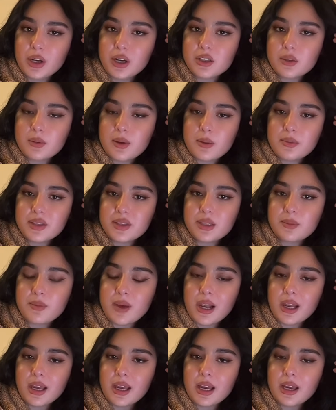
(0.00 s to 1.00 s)
if you guys will be able to
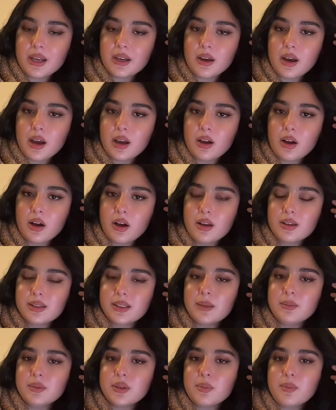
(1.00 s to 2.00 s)
spell it and I can't
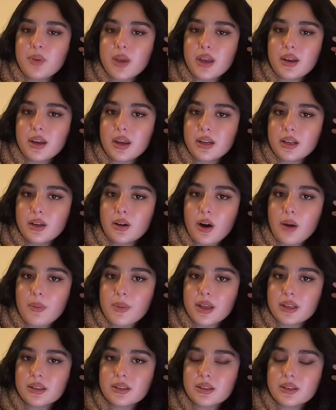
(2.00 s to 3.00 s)
seem to pin any
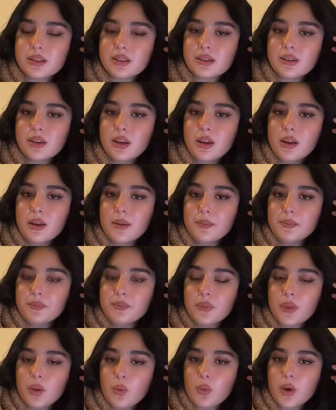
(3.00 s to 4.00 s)
comments
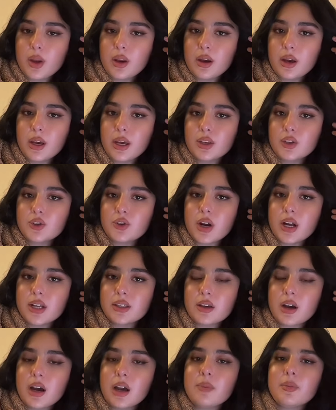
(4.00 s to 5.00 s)
when I try
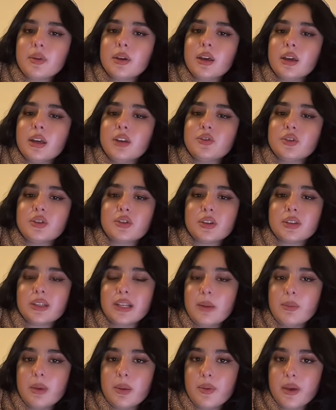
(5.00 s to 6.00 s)
and type it. It just
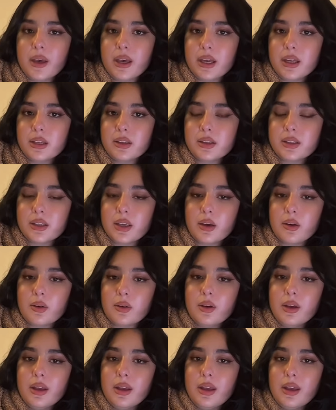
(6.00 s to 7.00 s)
doesn't let me pin.
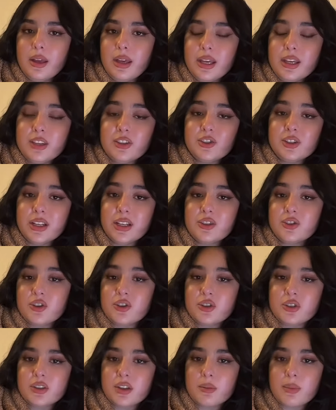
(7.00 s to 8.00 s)
So it's
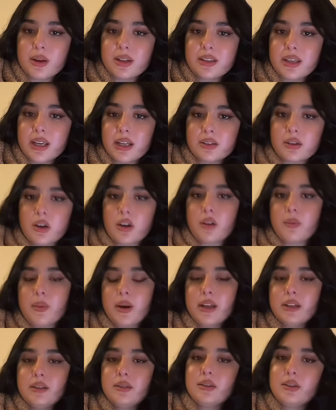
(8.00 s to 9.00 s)
literally just on my TikTok,
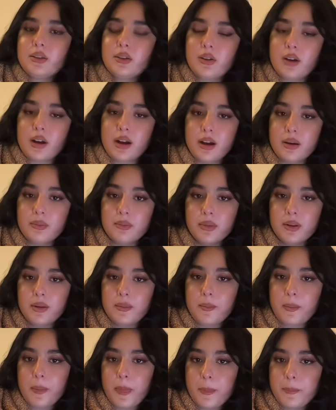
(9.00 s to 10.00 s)
my Instagram